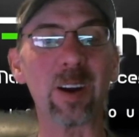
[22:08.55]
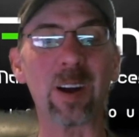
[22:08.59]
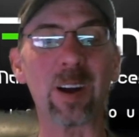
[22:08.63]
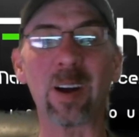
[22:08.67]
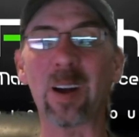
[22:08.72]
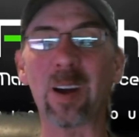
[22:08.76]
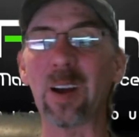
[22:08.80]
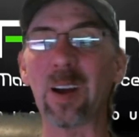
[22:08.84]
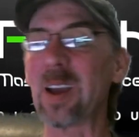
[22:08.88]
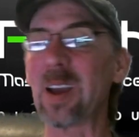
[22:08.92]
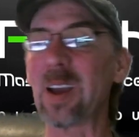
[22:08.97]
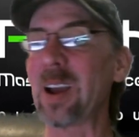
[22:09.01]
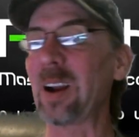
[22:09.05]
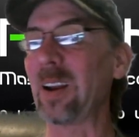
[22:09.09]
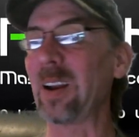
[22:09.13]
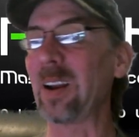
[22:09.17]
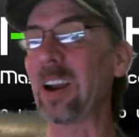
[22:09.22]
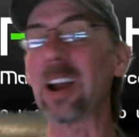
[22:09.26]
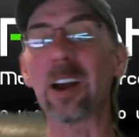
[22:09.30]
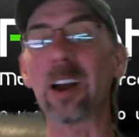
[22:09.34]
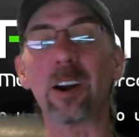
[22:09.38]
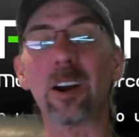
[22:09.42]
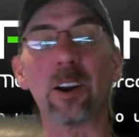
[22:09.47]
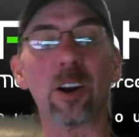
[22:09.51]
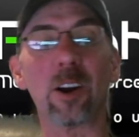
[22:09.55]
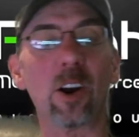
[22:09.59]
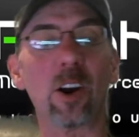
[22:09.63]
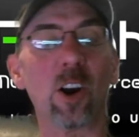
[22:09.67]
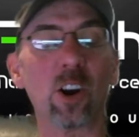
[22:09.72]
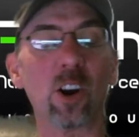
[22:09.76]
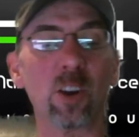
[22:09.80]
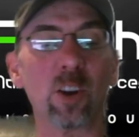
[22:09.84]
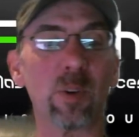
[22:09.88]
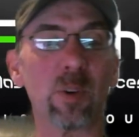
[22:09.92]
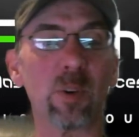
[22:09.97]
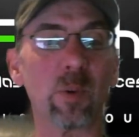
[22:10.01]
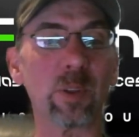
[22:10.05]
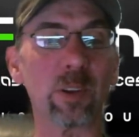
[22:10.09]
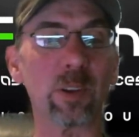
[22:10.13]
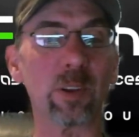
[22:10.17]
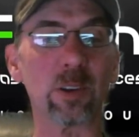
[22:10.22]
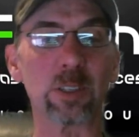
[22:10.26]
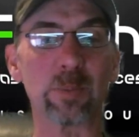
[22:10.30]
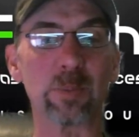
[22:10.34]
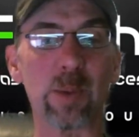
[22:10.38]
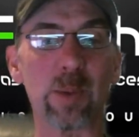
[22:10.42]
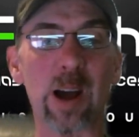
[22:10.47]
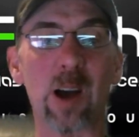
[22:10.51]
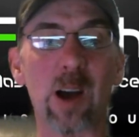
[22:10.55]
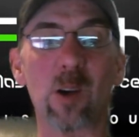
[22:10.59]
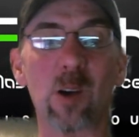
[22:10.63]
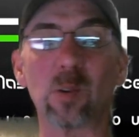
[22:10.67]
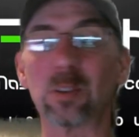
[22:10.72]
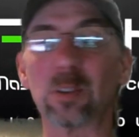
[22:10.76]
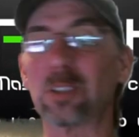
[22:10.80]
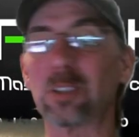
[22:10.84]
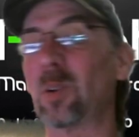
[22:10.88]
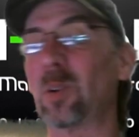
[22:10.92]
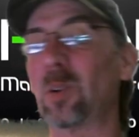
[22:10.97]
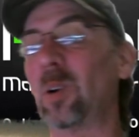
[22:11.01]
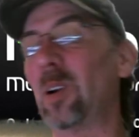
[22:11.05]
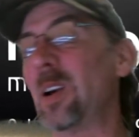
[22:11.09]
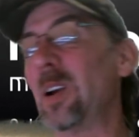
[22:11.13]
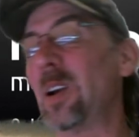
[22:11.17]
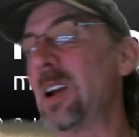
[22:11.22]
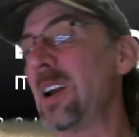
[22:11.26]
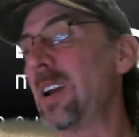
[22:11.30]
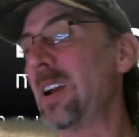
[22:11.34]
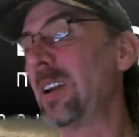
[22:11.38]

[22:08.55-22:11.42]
Uh, they got in an argument with their spouse or,